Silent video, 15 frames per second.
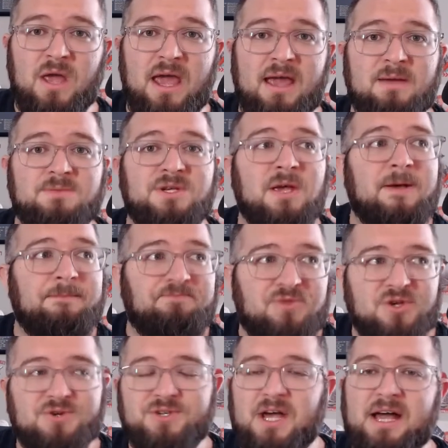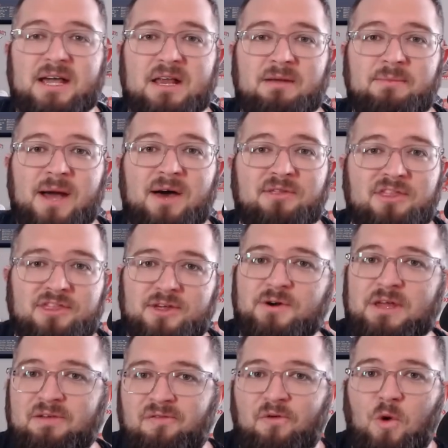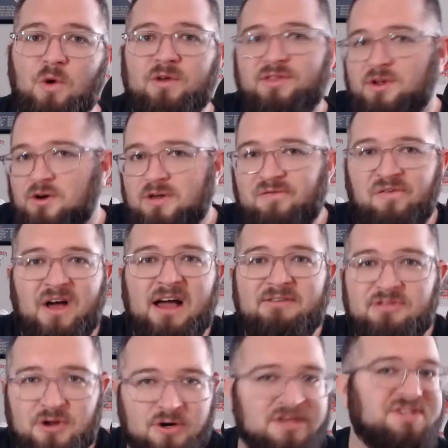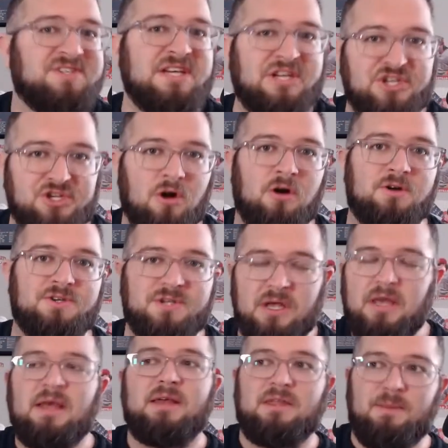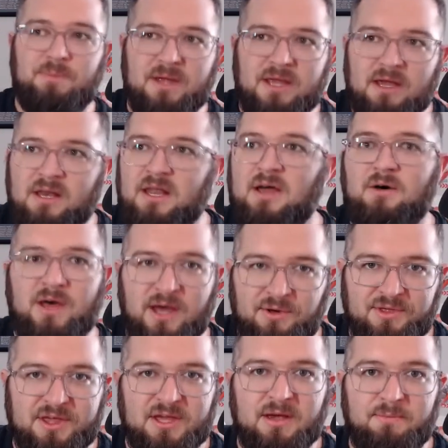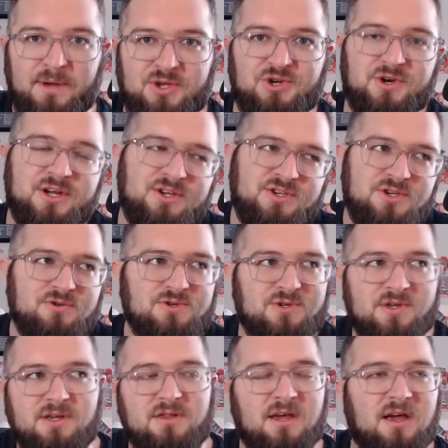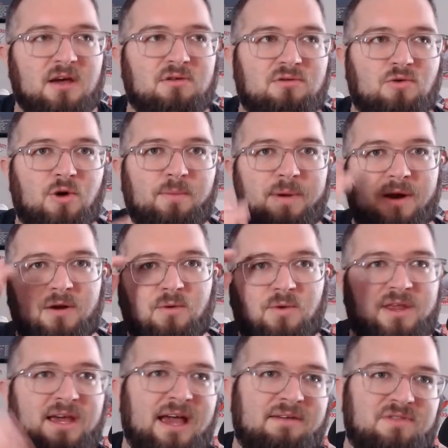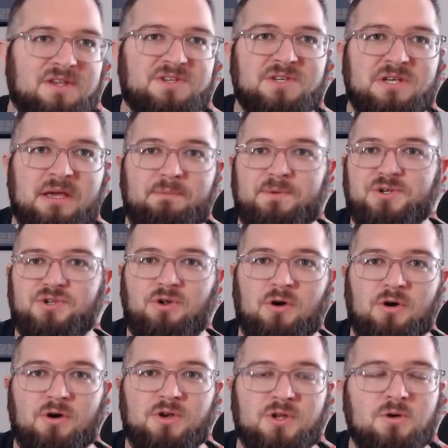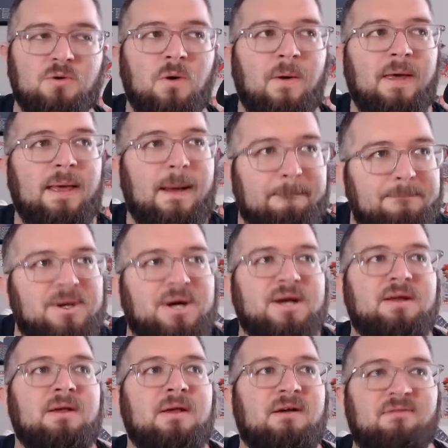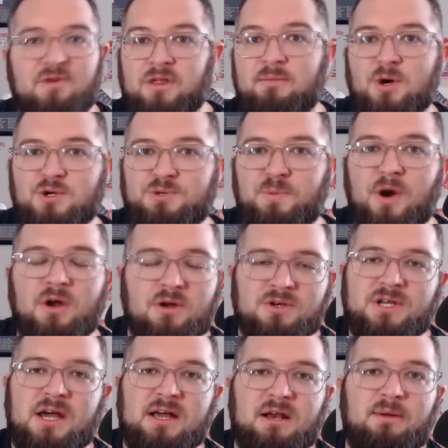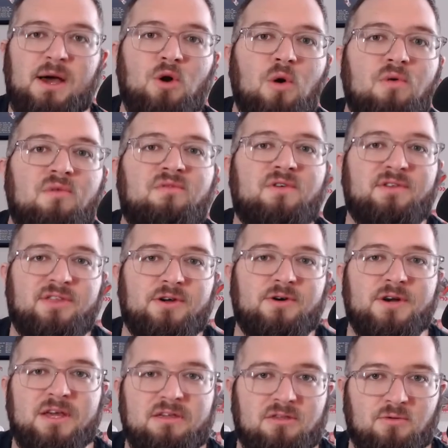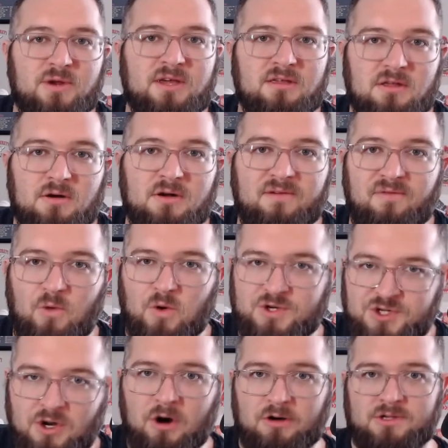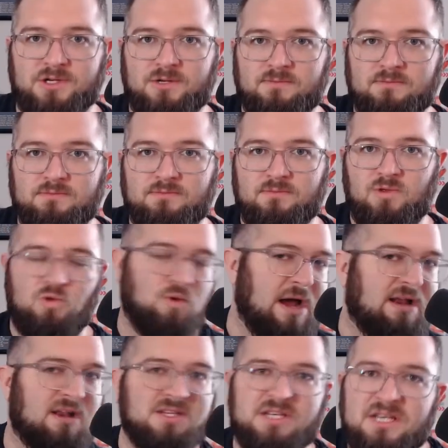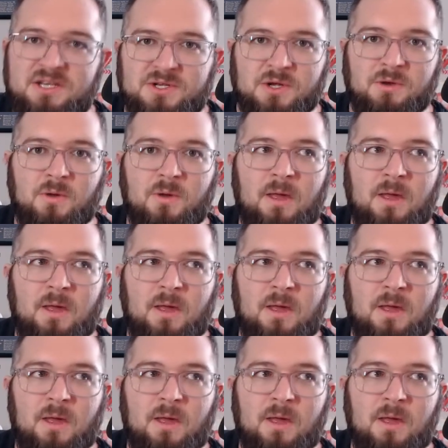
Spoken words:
games, you're talking about 34, 35, 36 starts, depending on how healthy a pitcher is. Usually they go through a period where they have to skip a start or two. But for the most part, you're talking about over 33, 34 starts throughout a season.